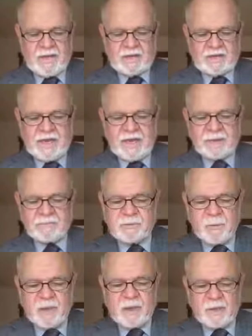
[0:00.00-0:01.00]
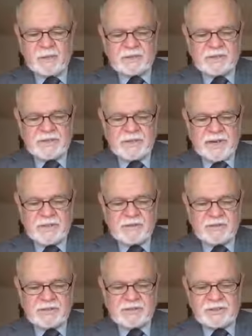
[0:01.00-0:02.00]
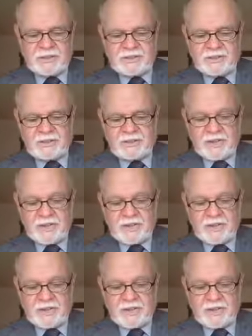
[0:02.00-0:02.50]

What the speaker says: Jacob's well was there, and Jesus,